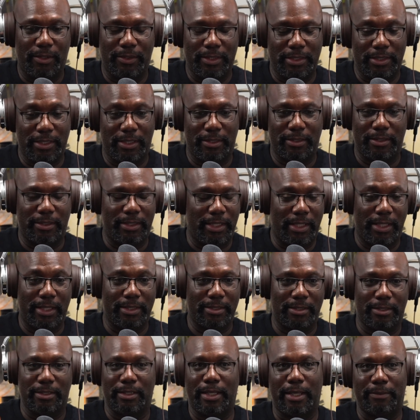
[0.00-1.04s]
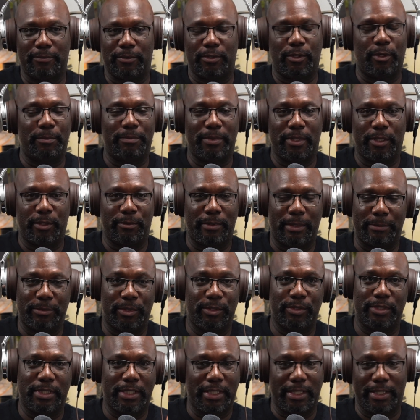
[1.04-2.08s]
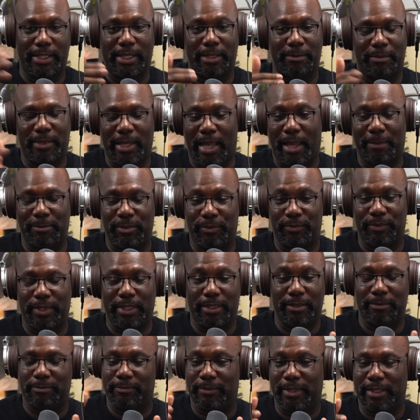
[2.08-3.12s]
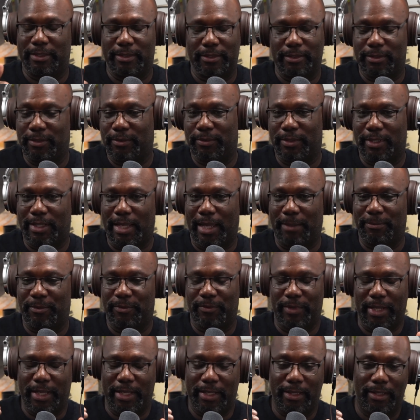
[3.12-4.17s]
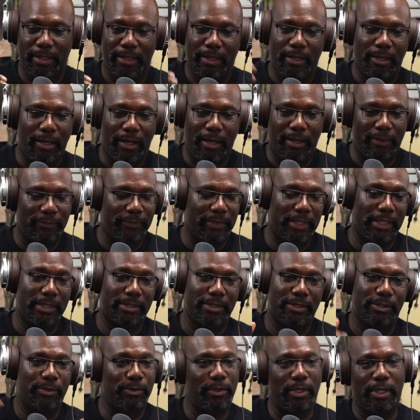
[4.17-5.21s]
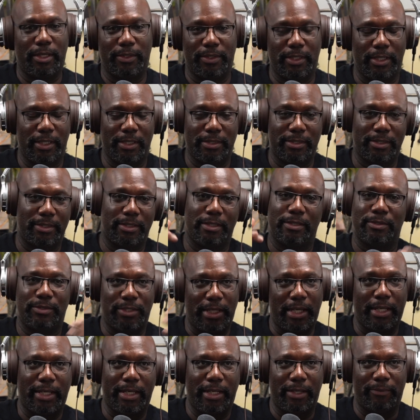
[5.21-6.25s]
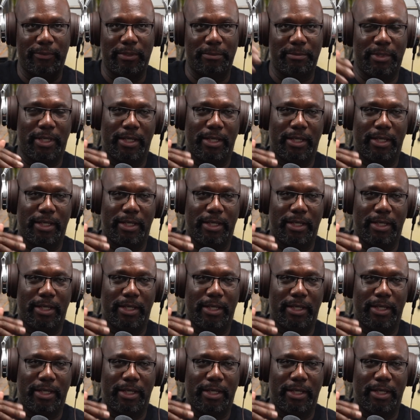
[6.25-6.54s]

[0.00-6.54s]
all these other things, and have to upload my music and get them copywritten by the copyright office and do all this and then check it every